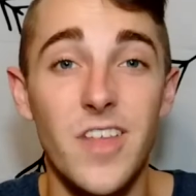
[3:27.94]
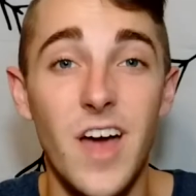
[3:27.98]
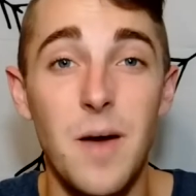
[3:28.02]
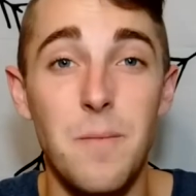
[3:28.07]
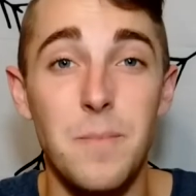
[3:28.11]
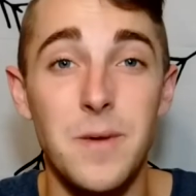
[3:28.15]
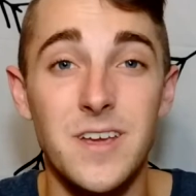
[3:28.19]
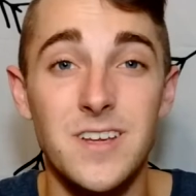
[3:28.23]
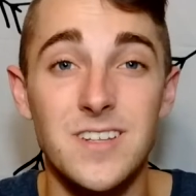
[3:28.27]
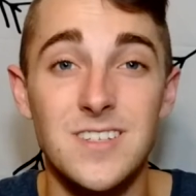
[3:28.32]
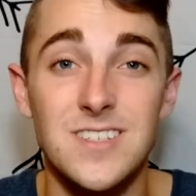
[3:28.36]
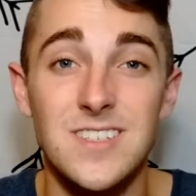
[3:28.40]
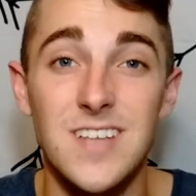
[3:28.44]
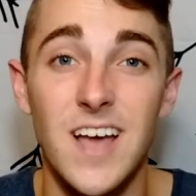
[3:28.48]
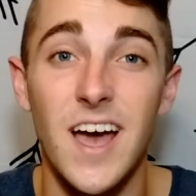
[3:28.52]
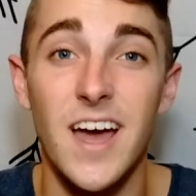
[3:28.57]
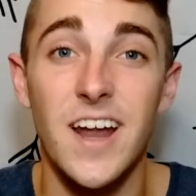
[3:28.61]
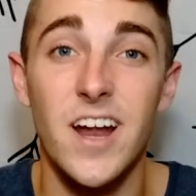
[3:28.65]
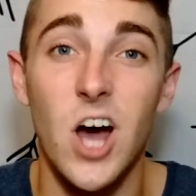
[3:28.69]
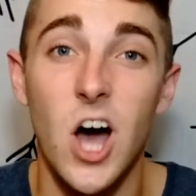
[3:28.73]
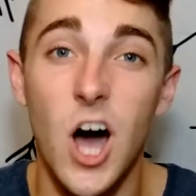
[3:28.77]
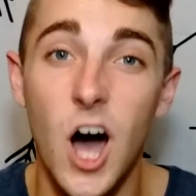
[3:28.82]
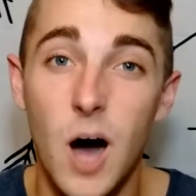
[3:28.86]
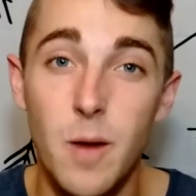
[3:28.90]
that being
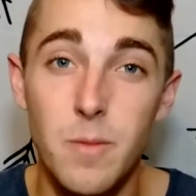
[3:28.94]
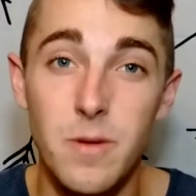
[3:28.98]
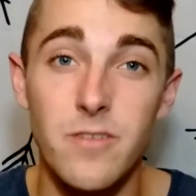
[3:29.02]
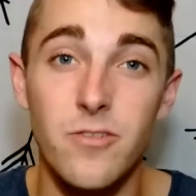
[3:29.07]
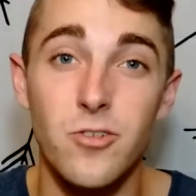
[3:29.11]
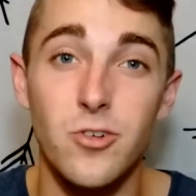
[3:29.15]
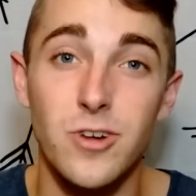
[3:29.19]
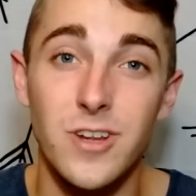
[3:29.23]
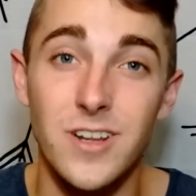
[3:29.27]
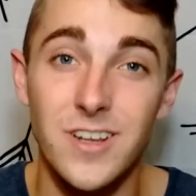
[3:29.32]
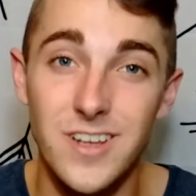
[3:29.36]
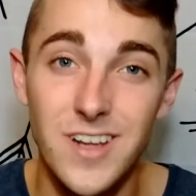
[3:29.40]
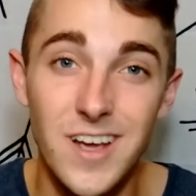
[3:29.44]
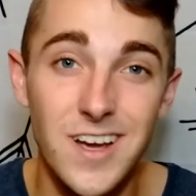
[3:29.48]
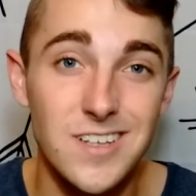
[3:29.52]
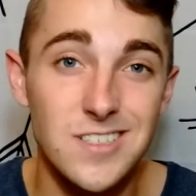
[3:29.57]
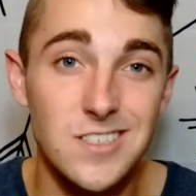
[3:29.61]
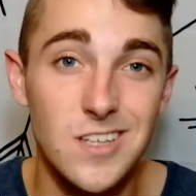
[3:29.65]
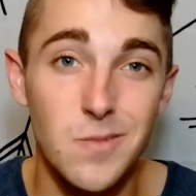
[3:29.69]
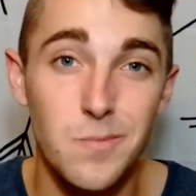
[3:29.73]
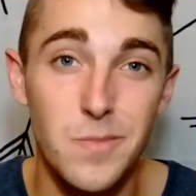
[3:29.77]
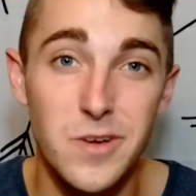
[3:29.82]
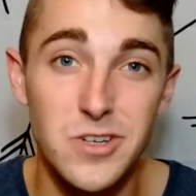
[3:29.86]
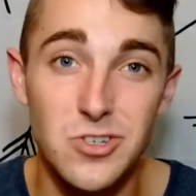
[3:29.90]
said, I'll be voting
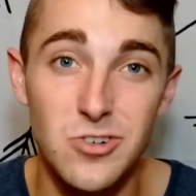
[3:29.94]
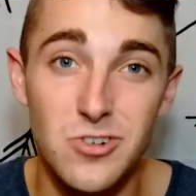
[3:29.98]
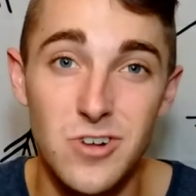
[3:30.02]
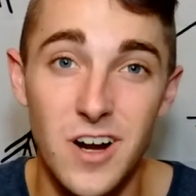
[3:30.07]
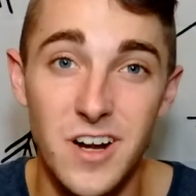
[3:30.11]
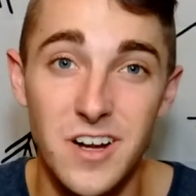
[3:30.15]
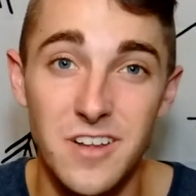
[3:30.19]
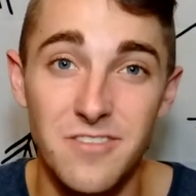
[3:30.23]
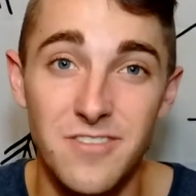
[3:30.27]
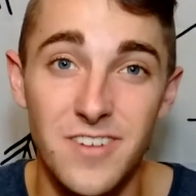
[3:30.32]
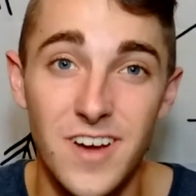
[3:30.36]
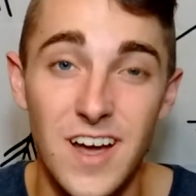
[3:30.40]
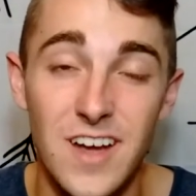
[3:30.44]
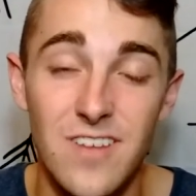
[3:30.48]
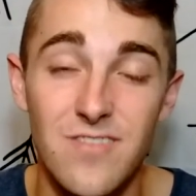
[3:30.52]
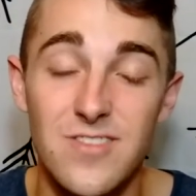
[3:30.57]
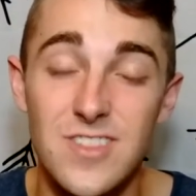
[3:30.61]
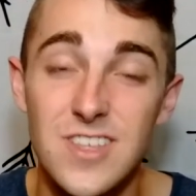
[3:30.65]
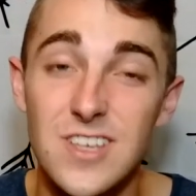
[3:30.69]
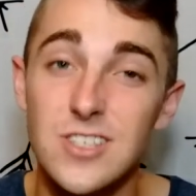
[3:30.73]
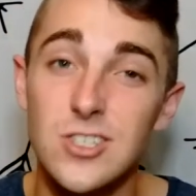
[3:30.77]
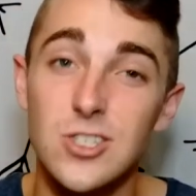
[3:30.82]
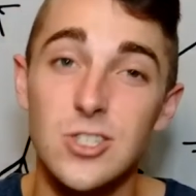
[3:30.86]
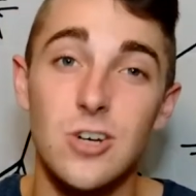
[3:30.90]
yes on Measure
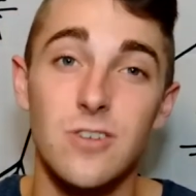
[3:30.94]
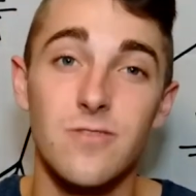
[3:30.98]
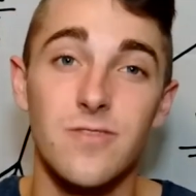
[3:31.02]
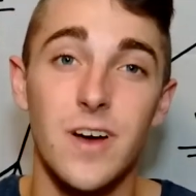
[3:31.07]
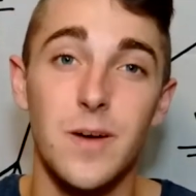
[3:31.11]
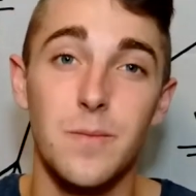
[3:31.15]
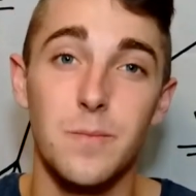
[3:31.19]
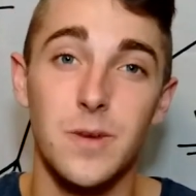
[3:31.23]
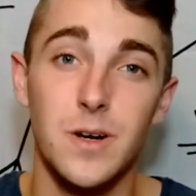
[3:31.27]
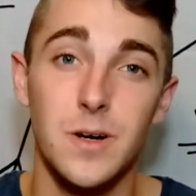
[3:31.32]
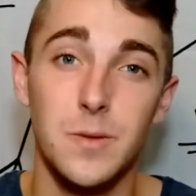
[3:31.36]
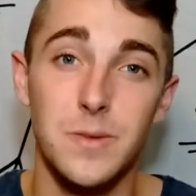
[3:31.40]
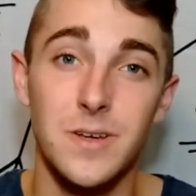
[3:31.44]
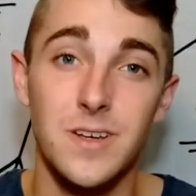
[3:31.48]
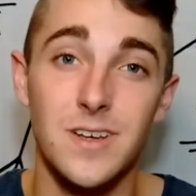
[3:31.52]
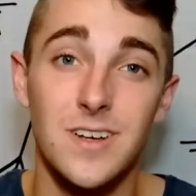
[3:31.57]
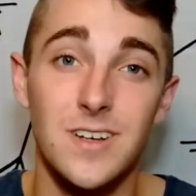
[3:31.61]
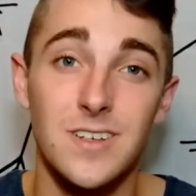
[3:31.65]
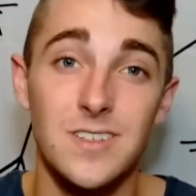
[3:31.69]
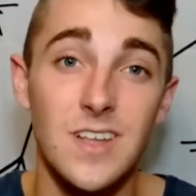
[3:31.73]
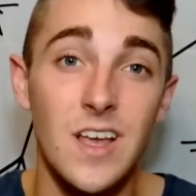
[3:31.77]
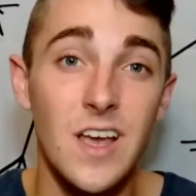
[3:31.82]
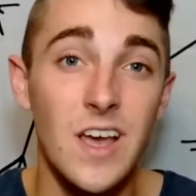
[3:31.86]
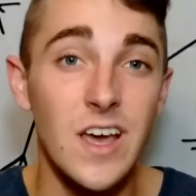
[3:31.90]
95 this November
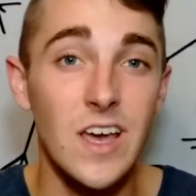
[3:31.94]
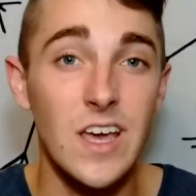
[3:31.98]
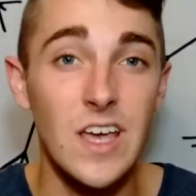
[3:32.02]
because